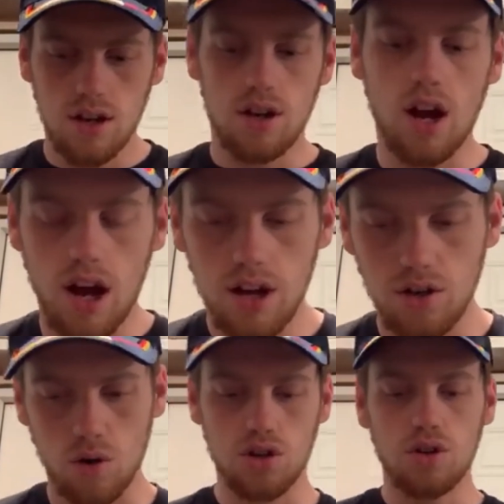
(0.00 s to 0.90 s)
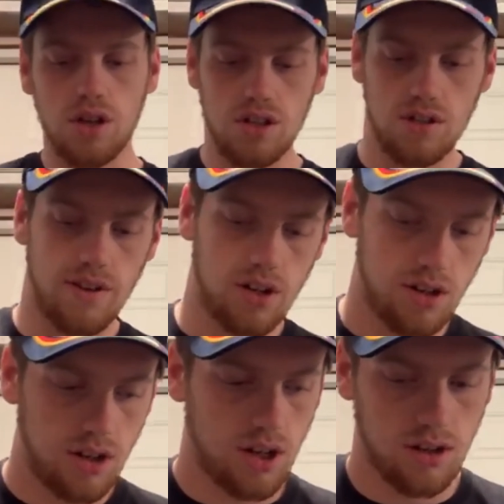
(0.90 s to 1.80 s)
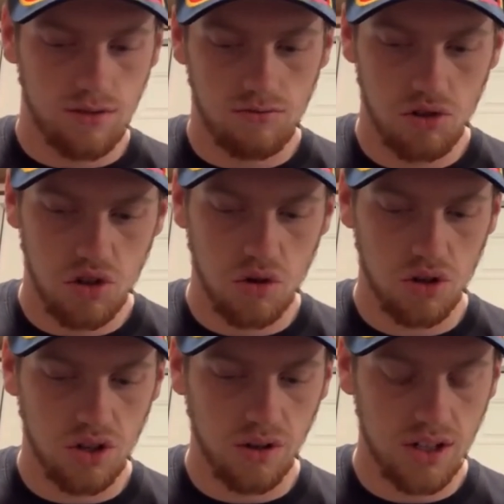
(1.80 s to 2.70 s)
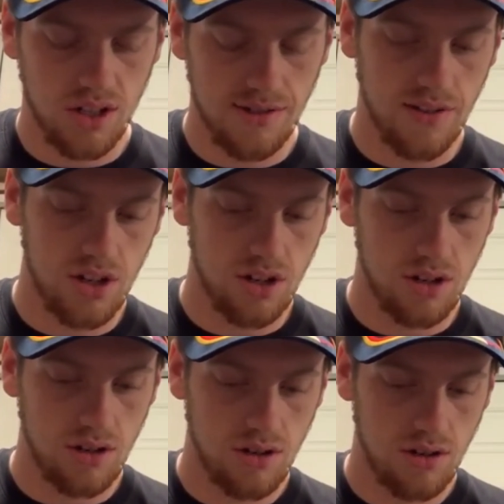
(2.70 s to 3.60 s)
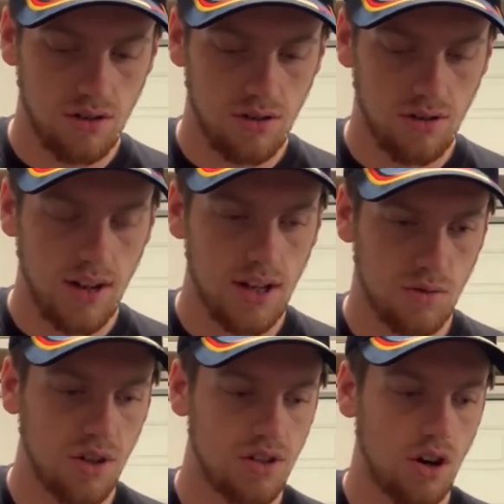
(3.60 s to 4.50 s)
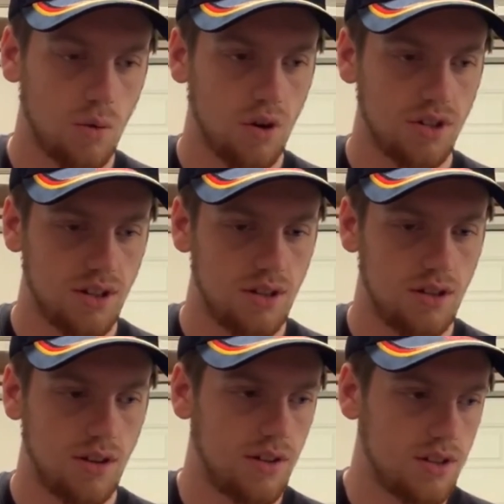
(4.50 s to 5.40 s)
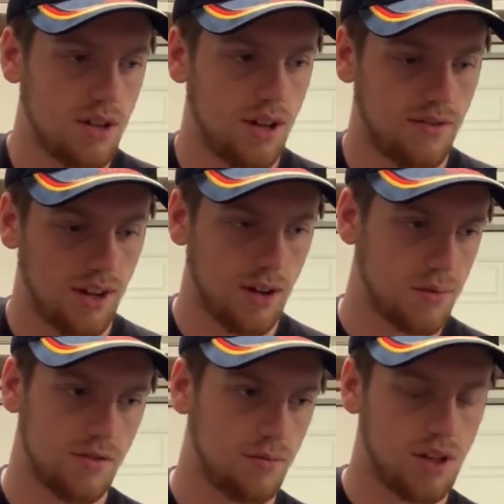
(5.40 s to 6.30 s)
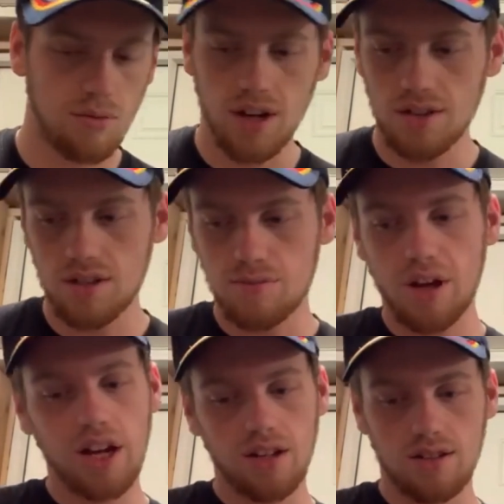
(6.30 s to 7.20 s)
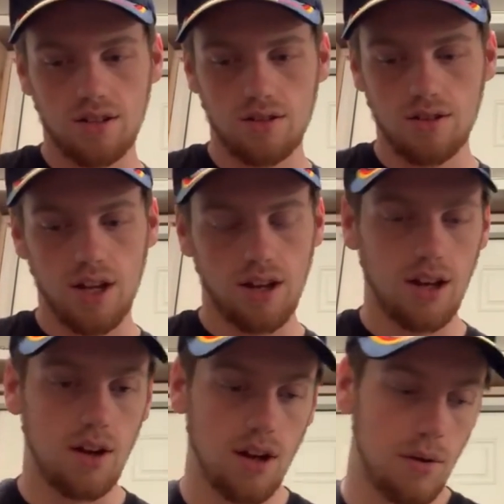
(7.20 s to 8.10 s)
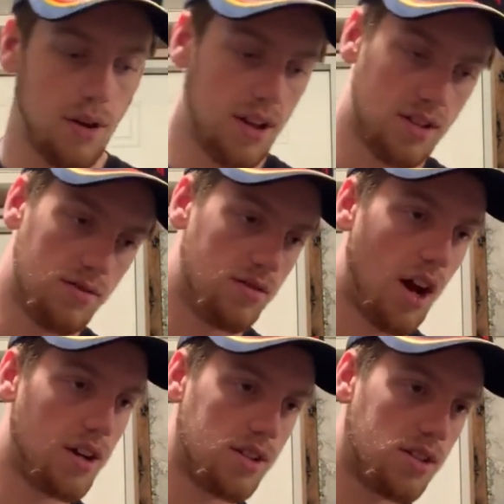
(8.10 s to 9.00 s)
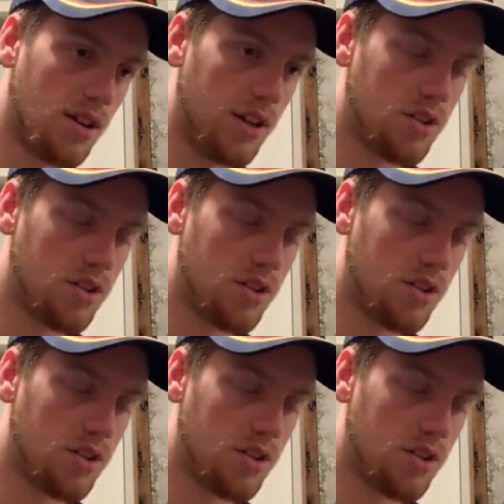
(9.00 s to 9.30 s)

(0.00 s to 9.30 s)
not George Lucas's vision, and George Lucas's vision is what Star Wars is. If it comes from someone else's mind, it's not necessarily